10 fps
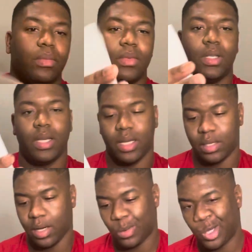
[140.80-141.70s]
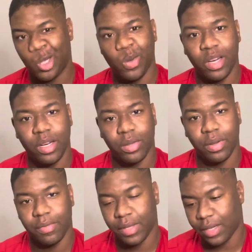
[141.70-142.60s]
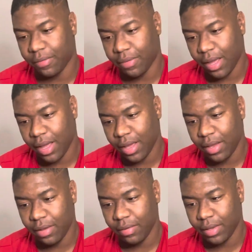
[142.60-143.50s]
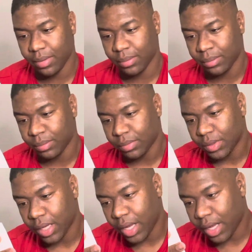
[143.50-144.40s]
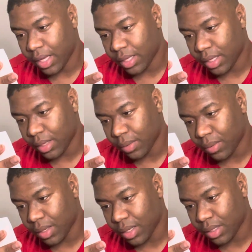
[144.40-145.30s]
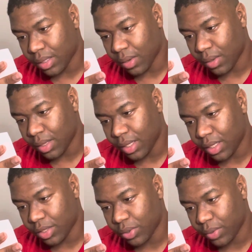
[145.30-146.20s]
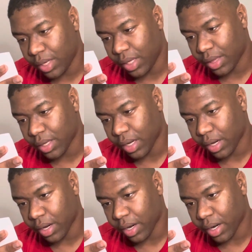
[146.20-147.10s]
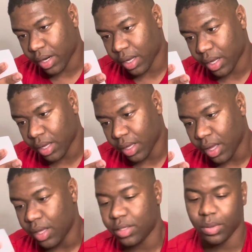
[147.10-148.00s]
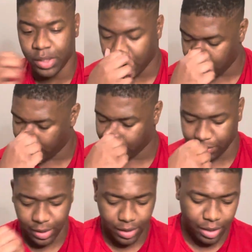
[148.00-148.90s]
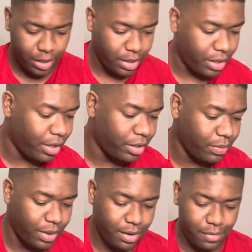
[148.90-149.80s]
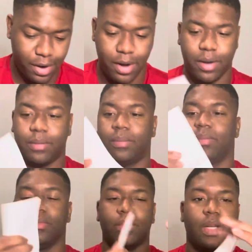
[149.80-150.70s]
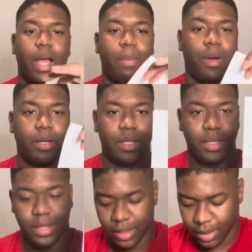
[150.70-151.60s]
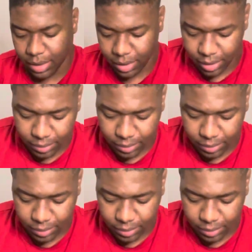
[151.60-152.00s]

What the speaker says: So yes, that was $283.55, and it was on the 23rd. So January 23rd is whenever I purchased this.